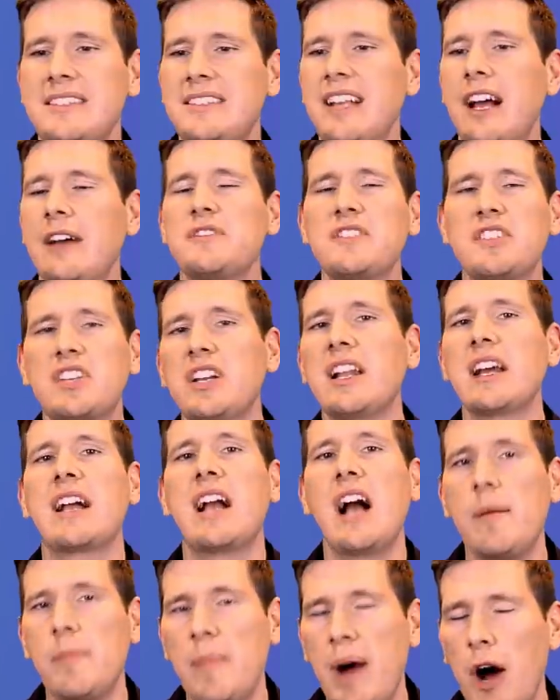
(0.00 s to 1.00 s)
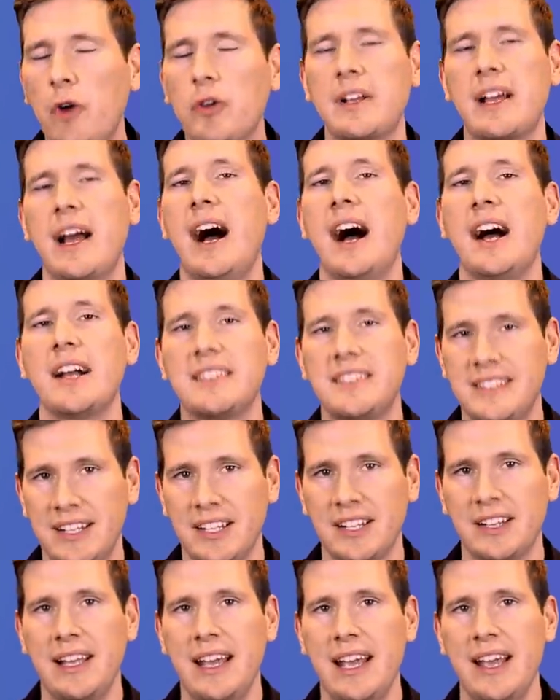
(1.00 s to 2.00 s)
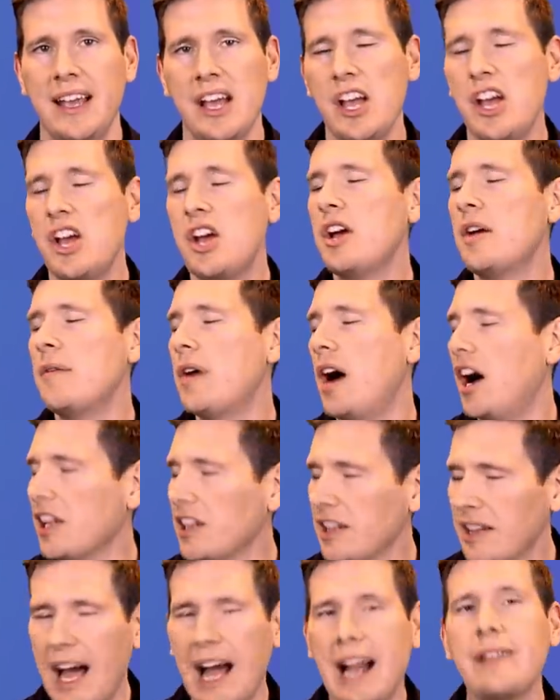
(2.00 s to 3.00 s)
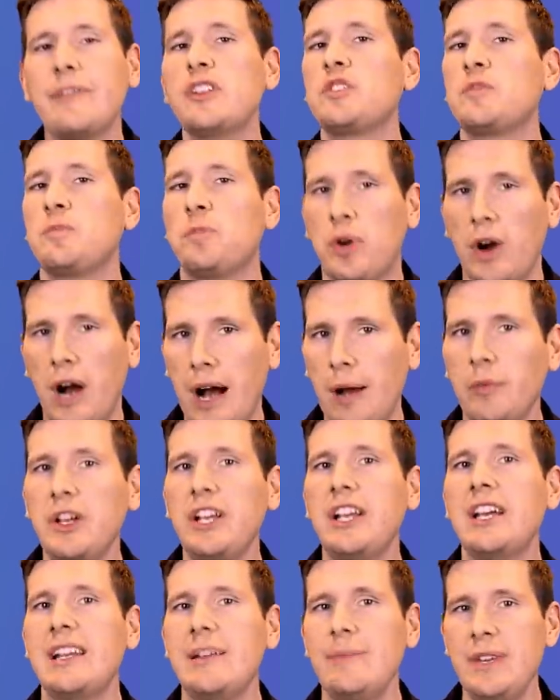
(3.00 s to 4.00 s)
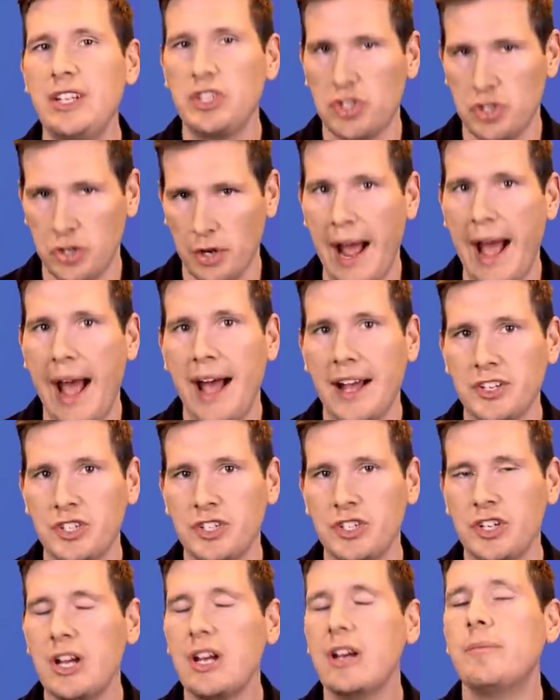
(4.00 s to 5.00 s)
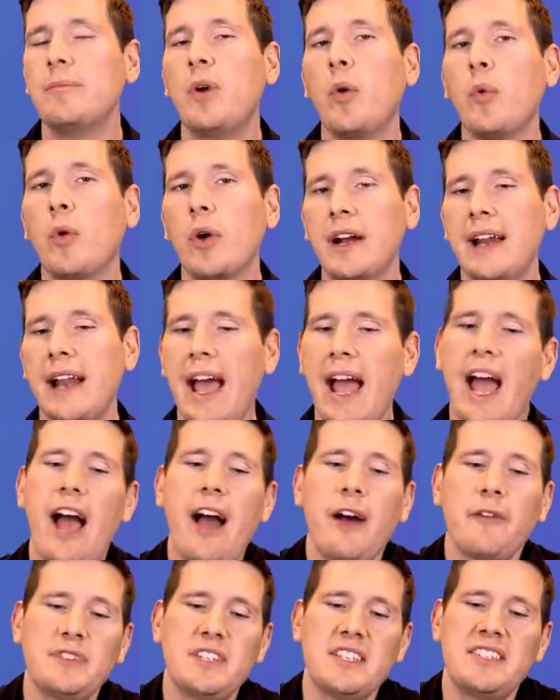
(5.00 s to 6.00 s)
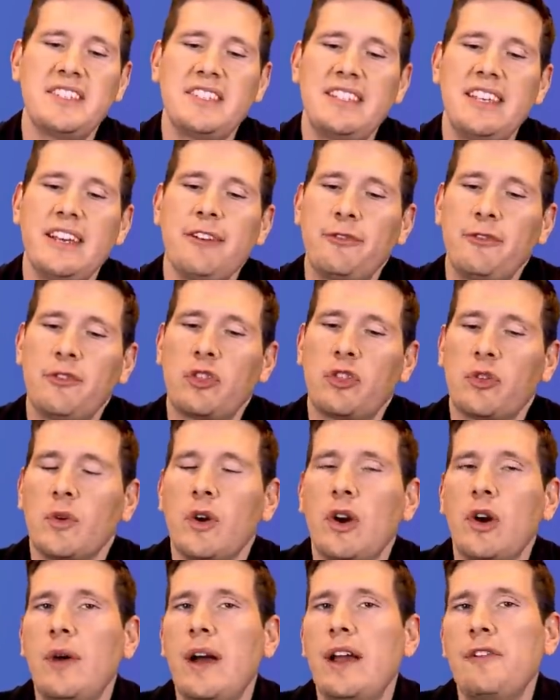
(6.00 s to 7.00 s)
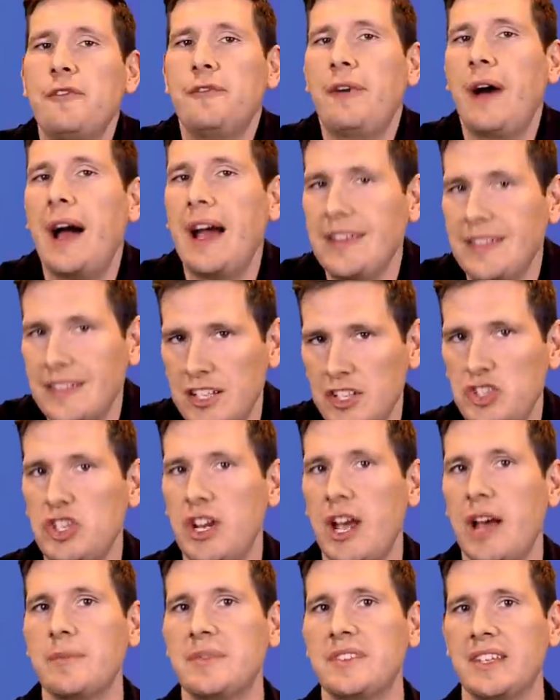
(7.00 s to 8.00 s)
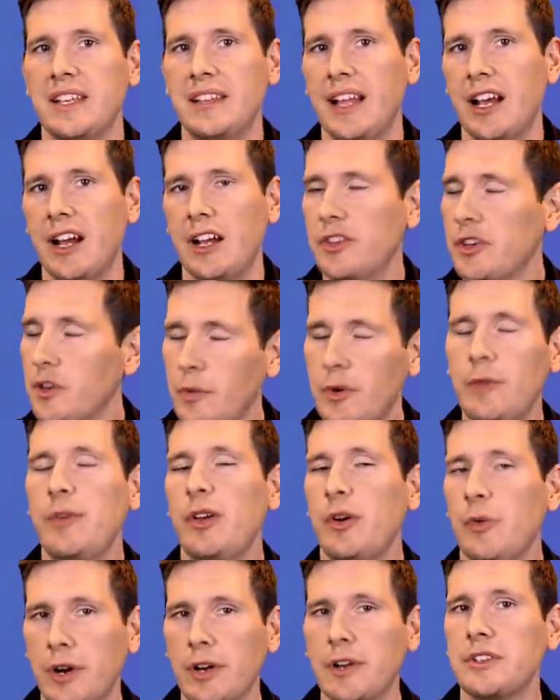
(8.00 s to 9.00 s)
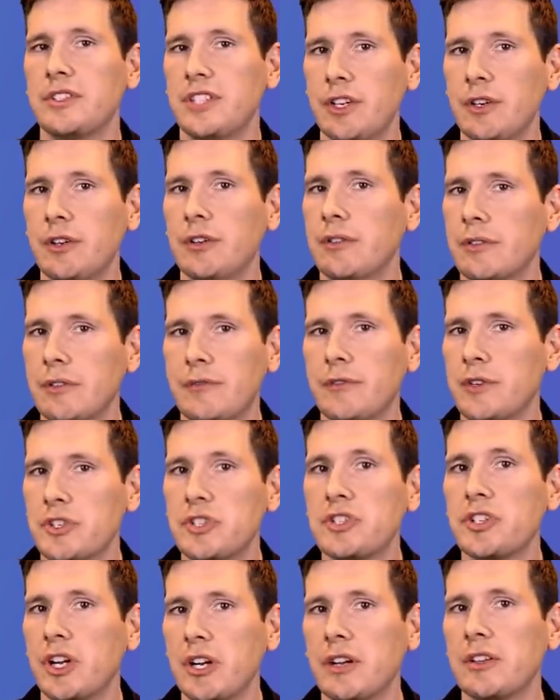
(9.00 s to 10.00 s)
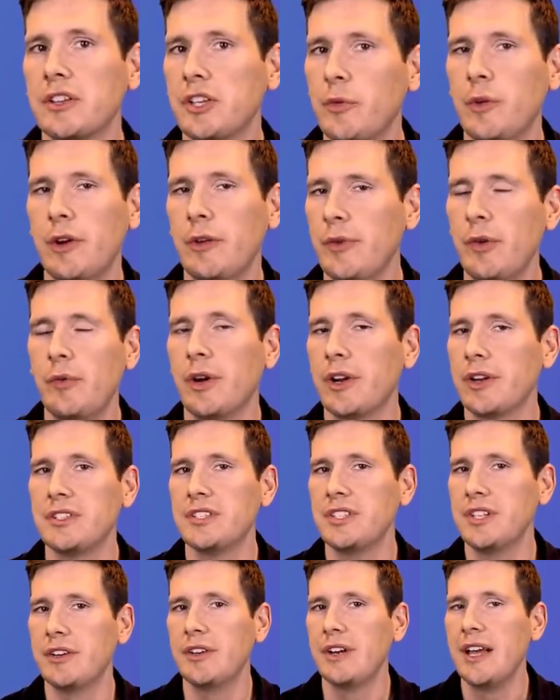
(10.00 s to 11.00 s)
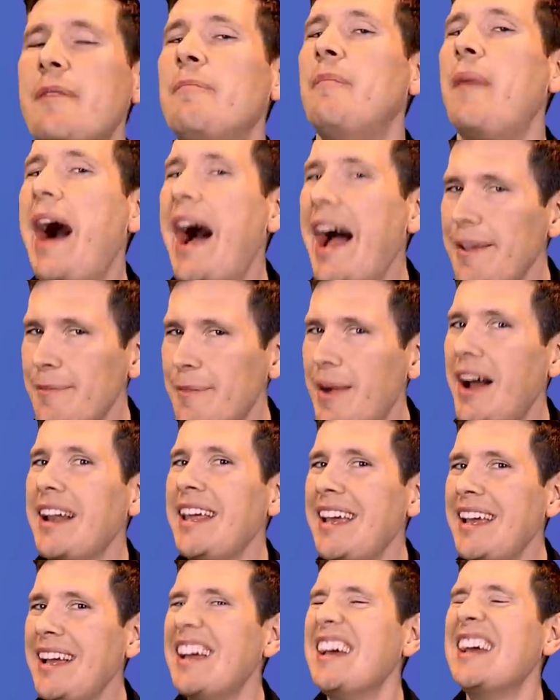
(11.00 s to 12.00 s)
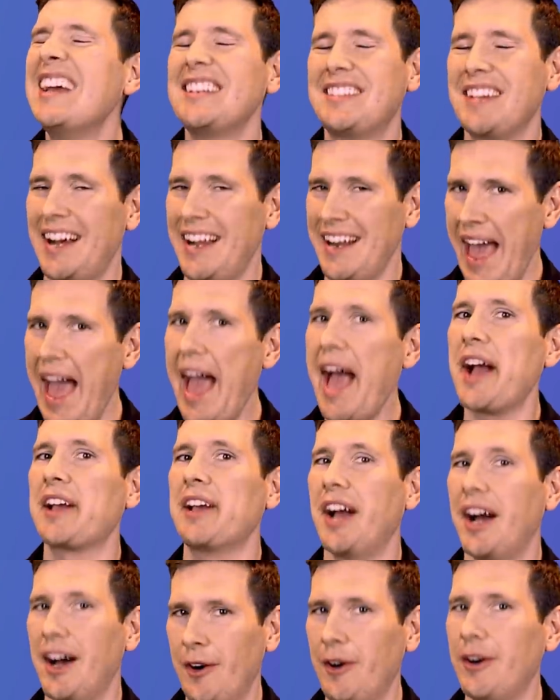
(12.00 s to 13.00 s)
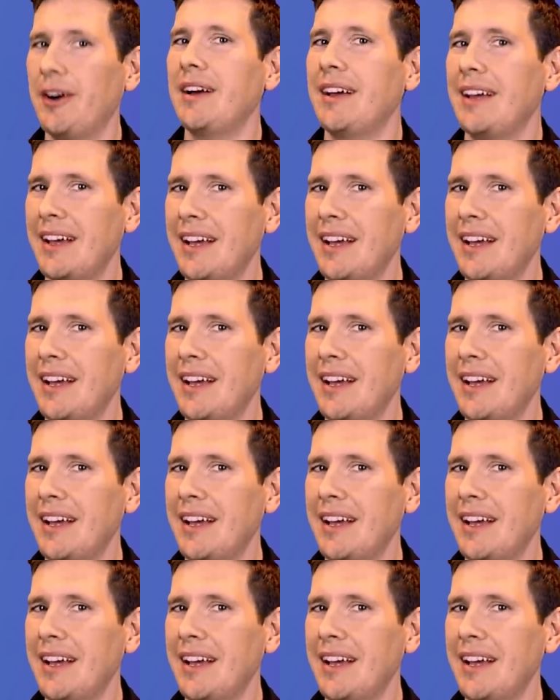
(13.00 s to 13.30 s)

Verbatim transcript: Stuff's gonna come out constantly. A lot of it's probably gonna be trash, but we're gonna have to sift through and find the gems in there. There will be one or two, for sure. There will be one or two. My money is on Echo.